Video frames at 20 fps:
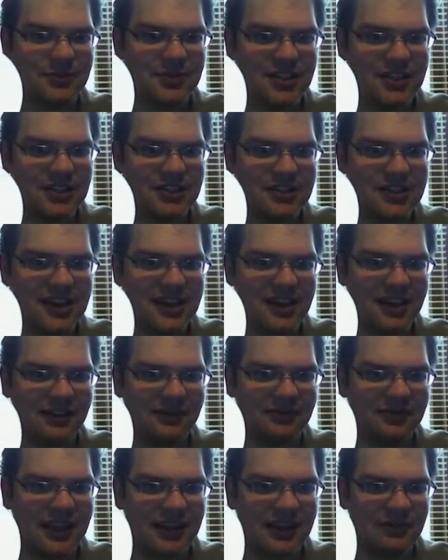Just,
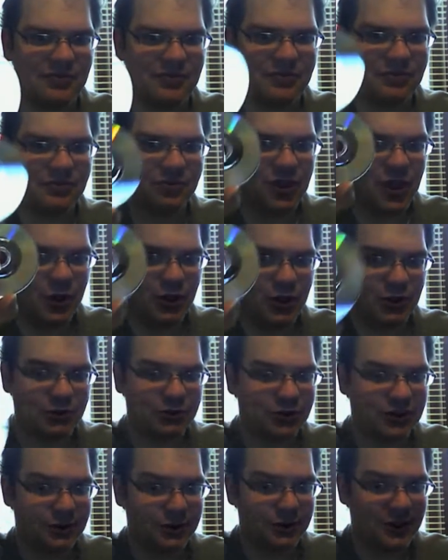yeah, every, you
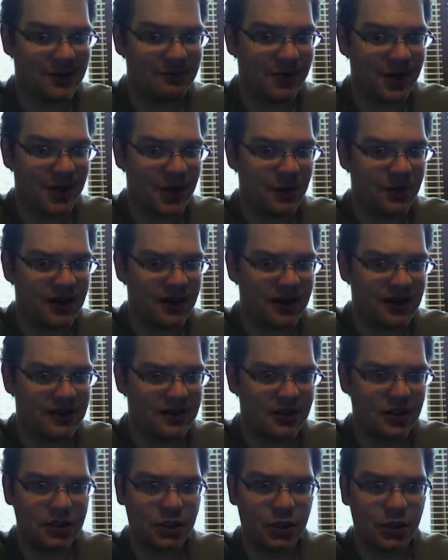compare
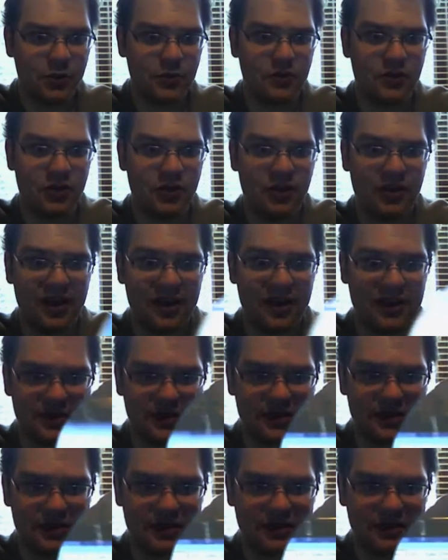this to
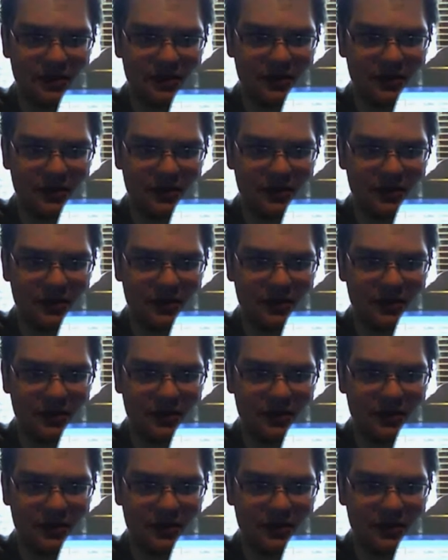this,